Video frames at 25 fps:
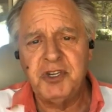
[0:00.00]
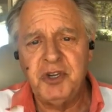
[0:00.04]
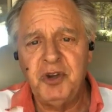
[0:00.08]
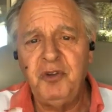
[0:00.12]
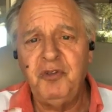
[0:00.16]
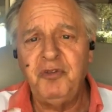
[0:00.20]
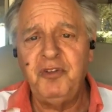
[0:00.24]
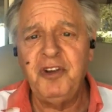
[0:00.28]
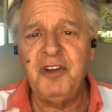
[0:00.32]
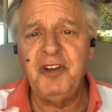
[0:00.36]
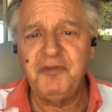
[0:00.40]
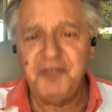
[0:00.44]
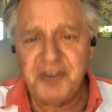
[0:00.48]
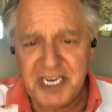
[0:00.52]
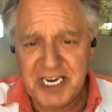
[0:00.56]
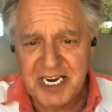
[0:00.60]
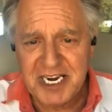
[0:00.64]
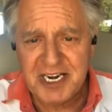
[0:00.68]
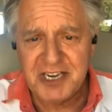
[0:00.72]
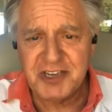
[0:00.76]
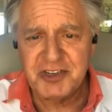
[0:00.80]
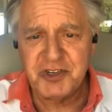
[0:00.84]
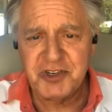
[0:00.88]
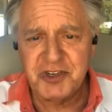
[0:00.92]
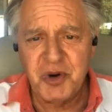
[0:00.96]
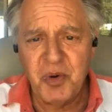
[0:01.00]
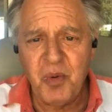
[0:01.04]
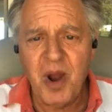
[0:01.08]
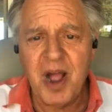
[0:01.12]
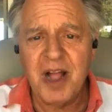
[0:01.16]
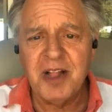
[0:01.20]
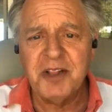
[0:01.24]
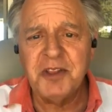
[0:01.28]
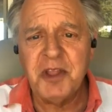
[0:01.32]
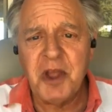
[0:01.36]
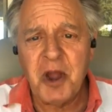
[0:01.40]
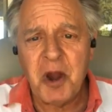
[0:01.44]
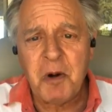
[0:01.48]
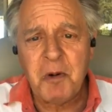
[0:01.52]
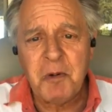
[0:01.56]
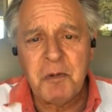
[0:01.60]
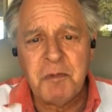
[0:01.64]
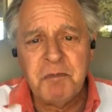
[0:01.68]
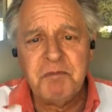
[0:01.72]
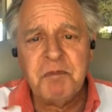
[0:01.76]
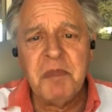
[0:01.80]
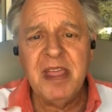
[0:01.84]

215, as you well know.